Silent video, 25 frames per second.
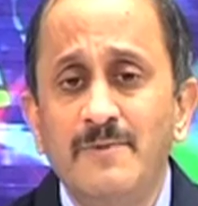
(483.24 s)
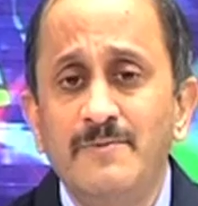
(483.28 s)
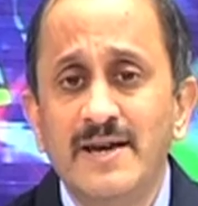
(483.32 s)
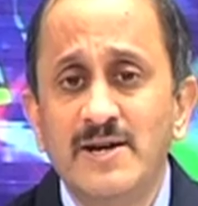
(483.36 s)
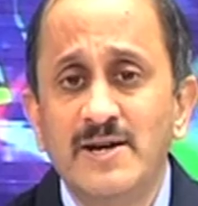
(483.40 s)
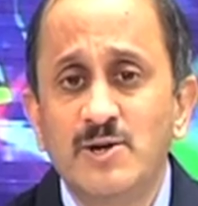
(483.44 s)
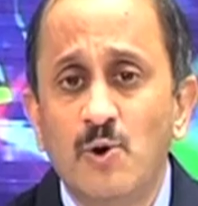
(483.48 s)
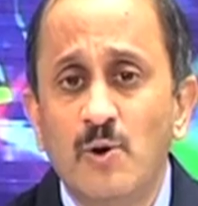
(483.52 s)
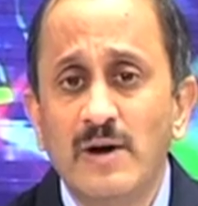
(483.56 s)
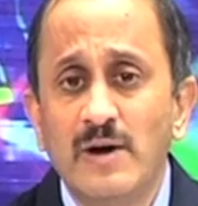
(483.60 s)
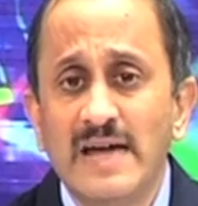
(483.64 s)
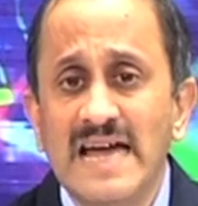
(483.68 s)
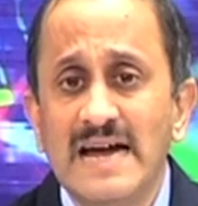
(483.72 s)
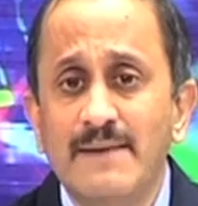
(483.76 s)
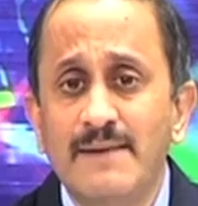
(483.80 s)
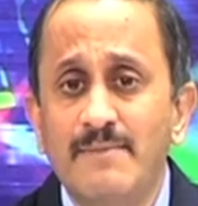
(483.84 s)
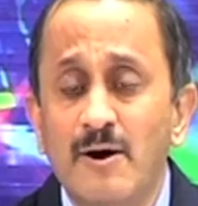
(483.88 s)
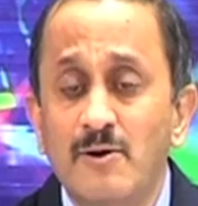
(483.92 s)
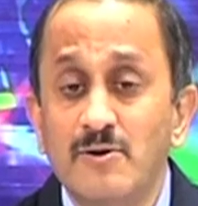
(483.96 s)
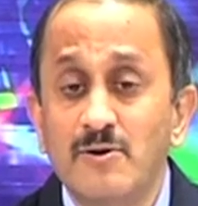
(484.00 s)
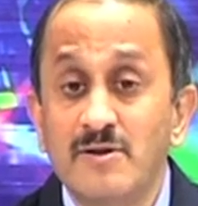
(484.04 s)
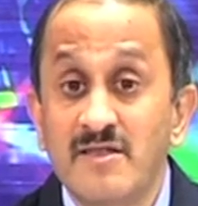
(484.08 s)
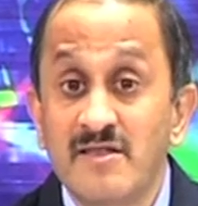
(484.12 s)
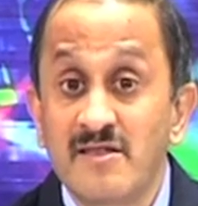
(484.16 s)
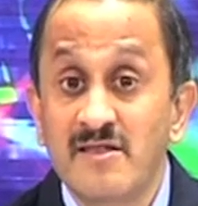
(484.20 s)
we are talking
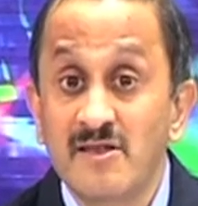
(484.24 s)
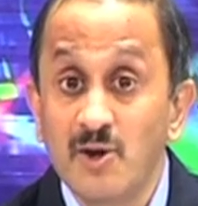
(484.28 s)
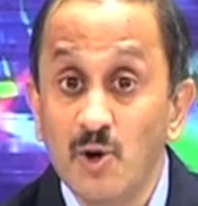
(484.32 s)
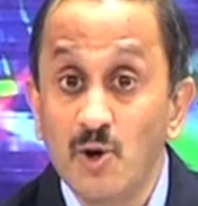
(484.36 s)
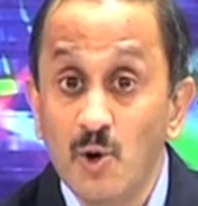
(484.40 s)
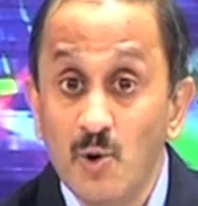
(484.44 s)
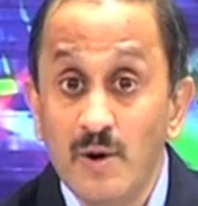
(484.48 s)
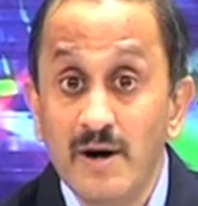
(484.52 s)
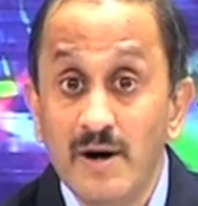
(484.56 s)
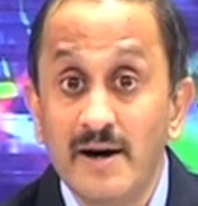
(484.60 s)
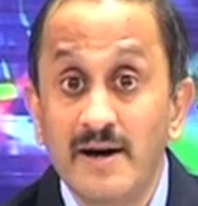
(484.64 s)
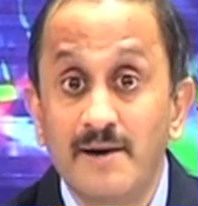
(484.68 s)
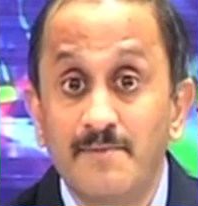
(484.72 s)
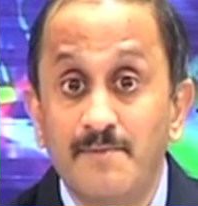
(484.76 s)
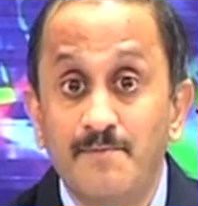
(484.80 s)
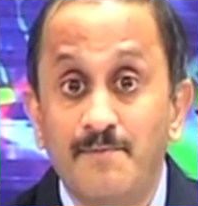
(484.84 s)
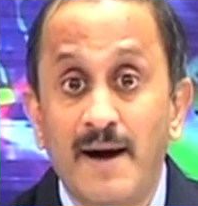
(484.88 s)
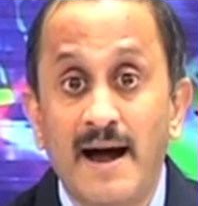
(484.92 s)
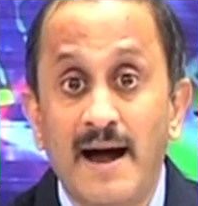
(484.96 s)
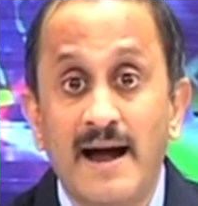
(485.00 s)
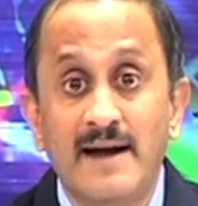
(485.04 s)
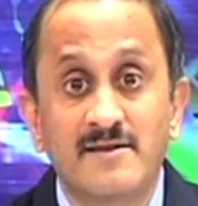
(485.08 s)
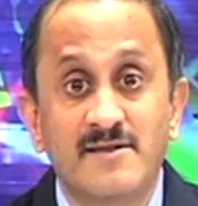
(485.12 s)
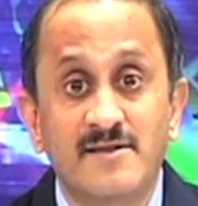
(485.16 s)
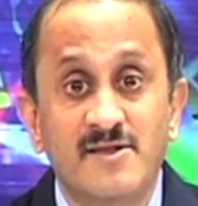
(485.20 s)
about slower
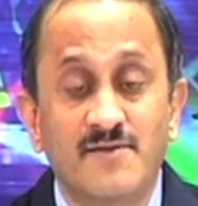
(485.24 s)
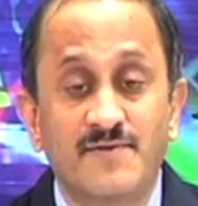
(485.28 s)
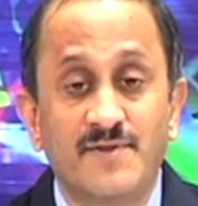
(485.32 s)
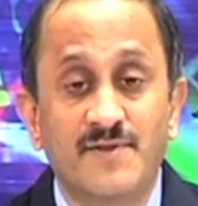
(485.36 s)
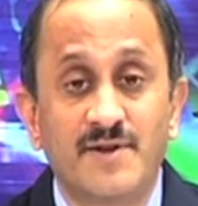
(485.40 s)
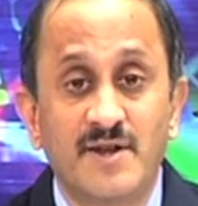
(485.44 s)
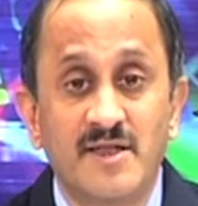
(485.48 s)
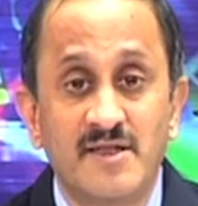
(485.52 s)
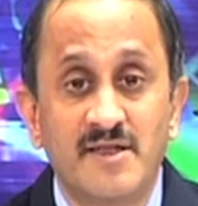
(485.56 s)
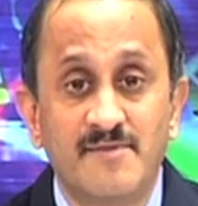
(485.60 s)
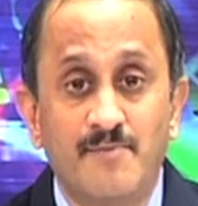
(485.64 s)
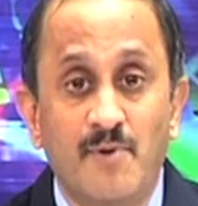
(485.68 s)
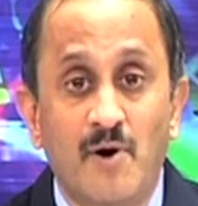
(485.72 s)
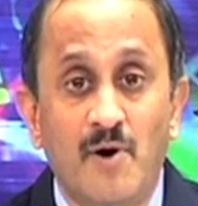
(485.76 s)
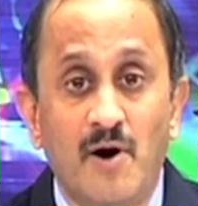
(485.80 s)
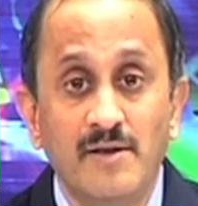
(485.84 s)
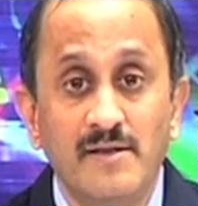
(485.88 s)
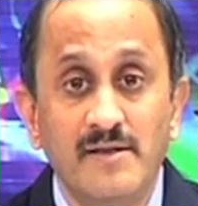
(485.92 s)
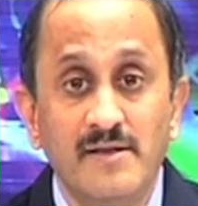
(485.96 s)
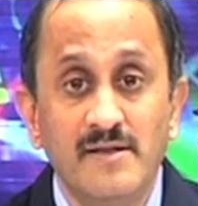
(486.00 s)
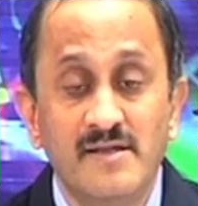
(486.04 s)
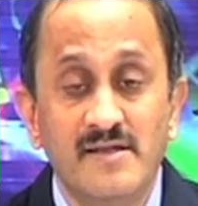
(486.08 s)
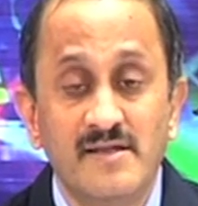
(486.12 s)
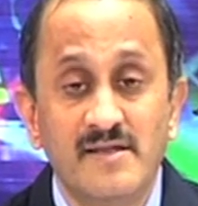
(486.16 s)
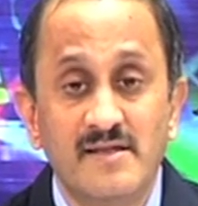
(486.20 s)
parts of the
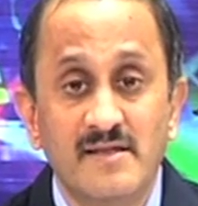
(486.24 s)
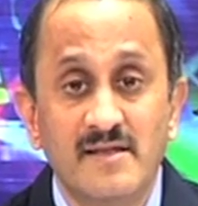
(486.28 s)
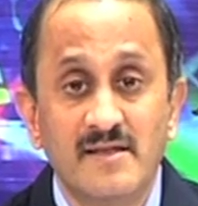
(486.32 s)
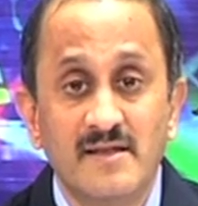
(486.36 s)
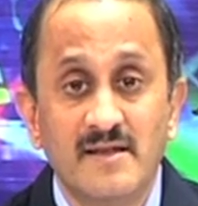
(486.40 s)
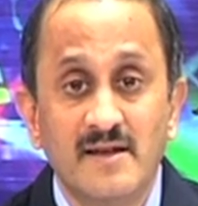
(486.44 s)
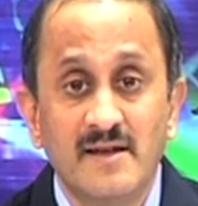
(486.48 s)
response